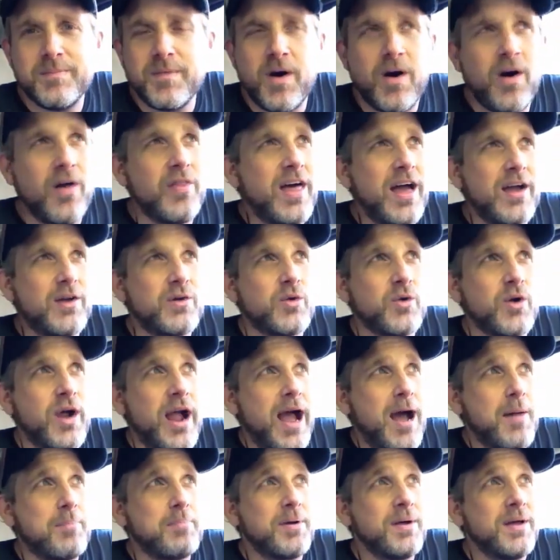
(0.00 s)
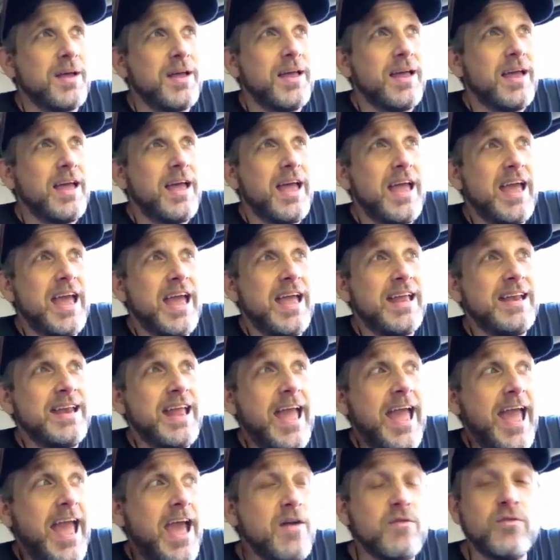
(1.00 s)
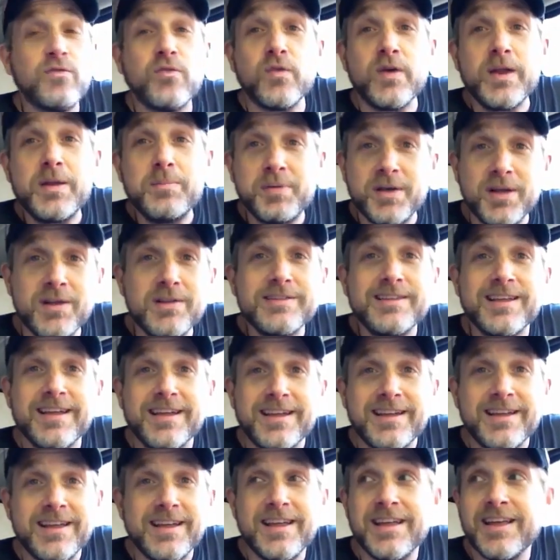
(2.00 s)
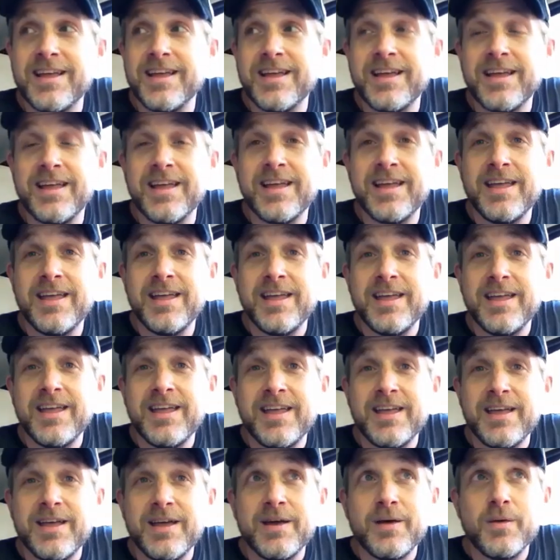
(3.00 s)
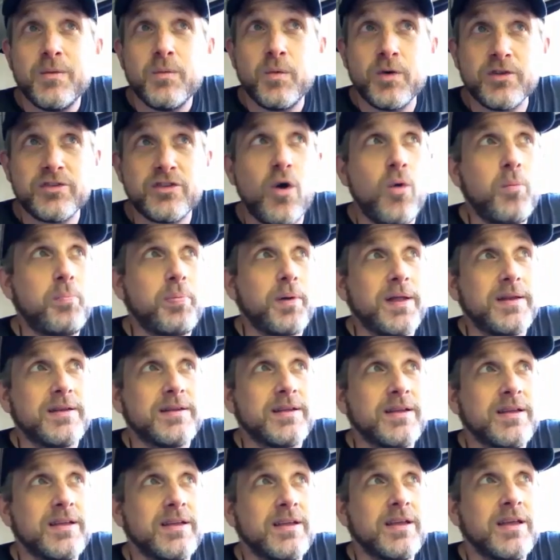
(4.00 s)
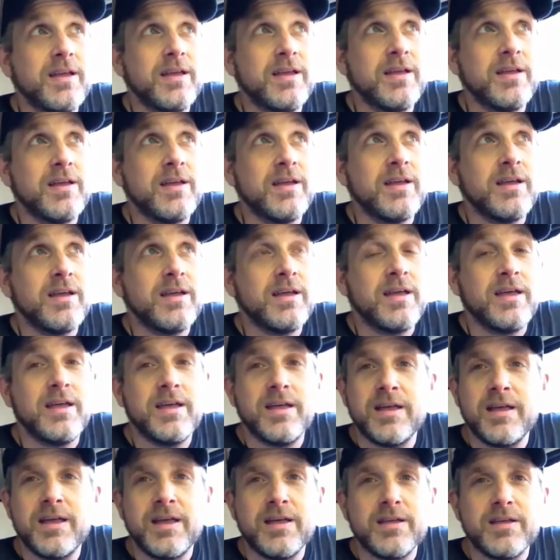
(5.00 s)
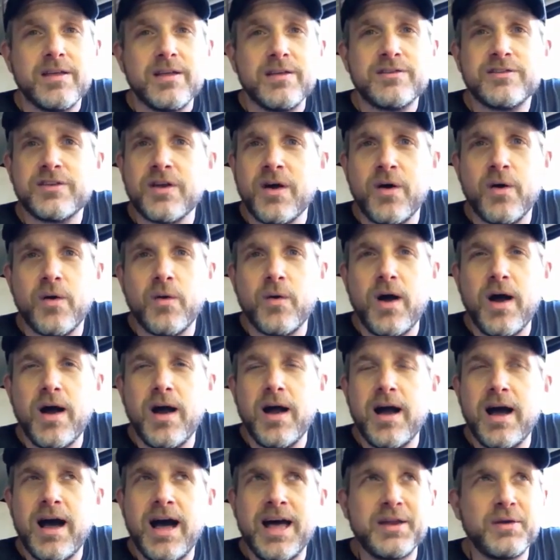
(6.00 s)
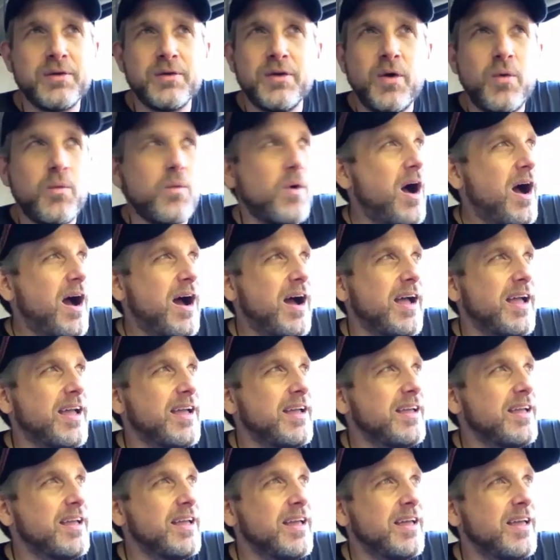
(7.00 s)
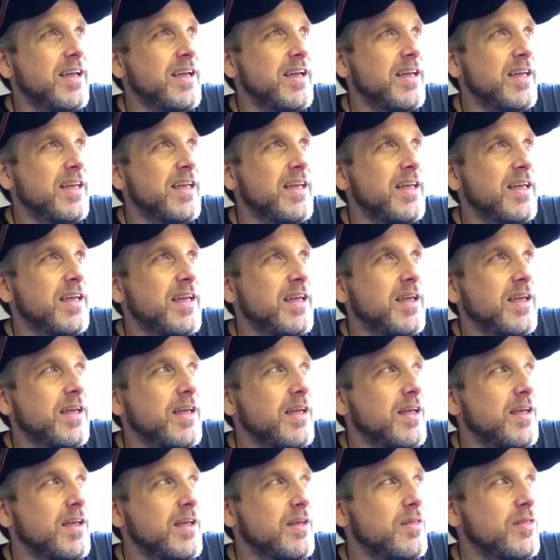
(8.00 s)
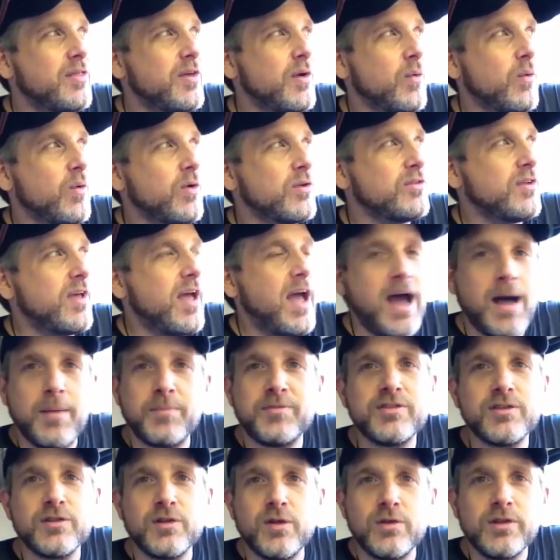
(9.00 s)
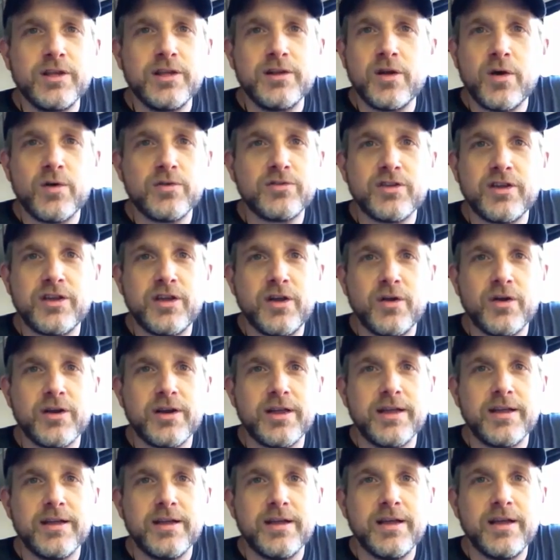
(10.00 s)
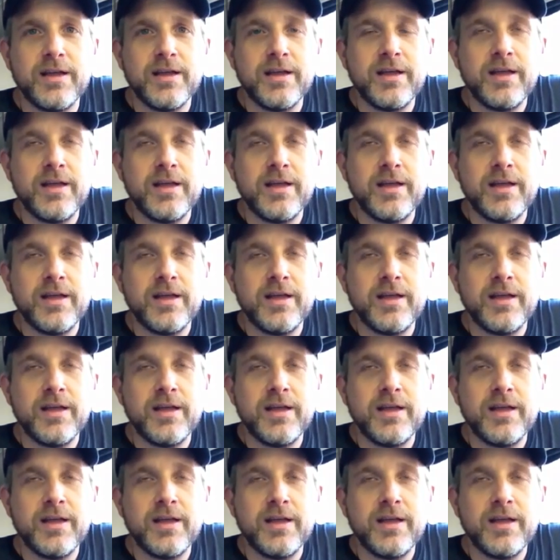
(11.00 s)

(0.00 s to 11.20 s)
all that crap, and every building was open. So I don't know why there was absolutely no security